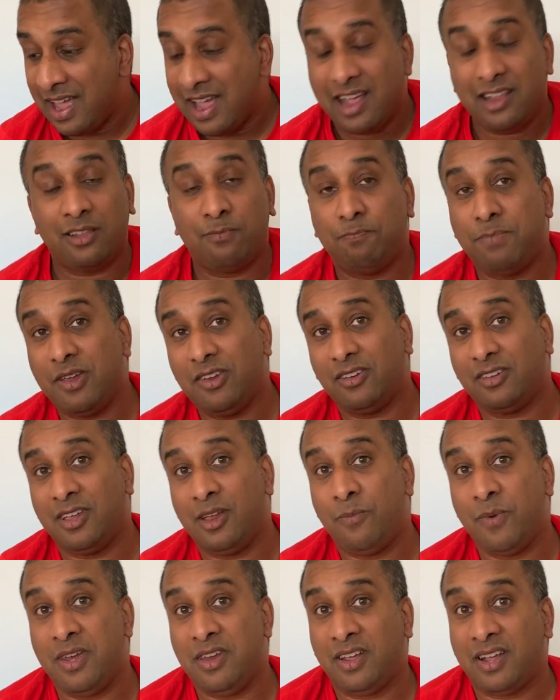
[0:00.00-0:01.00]

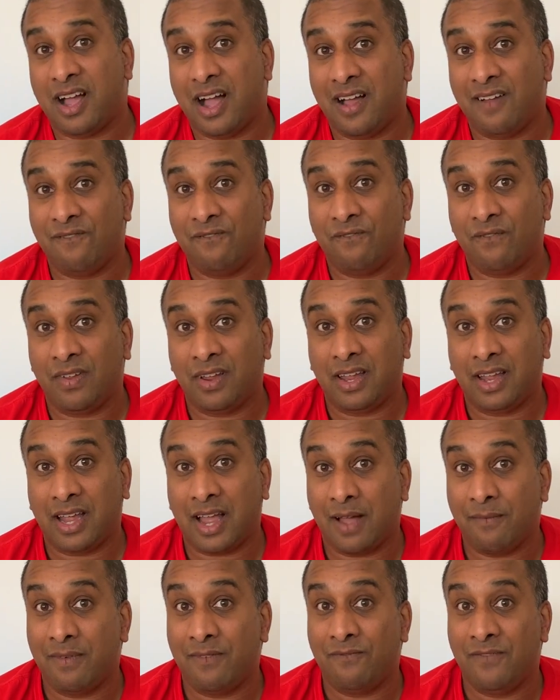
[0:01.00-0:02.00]
especially when you come
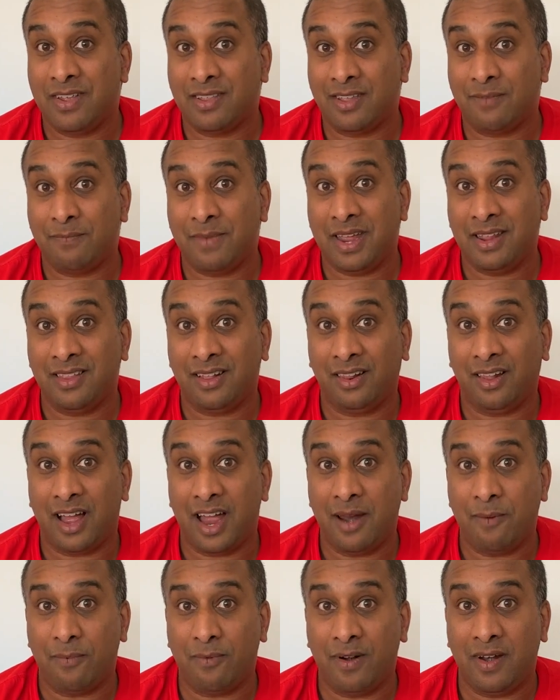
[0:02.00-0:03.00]
and visit me in the
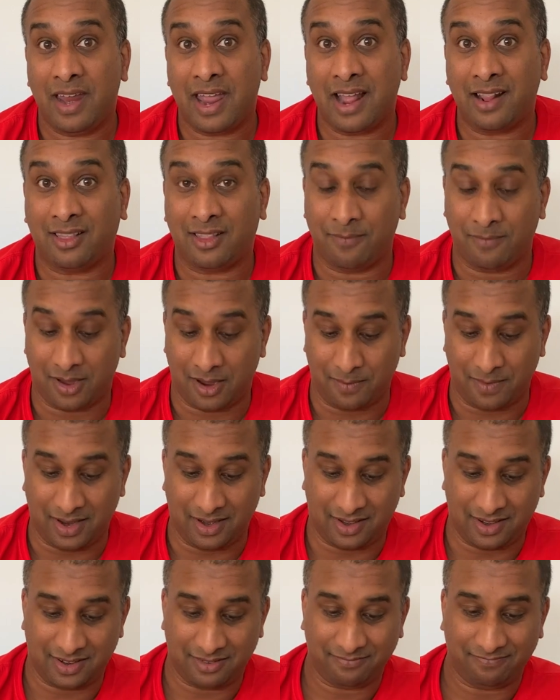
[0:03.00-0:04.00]
library at the
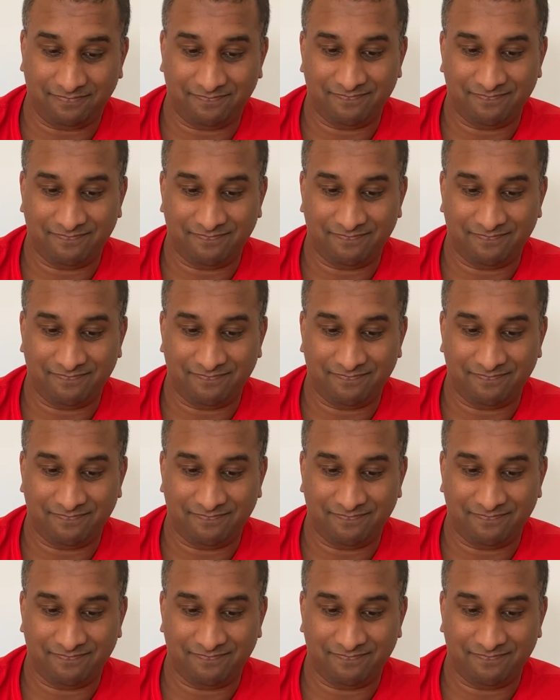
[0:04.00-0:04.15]
moment.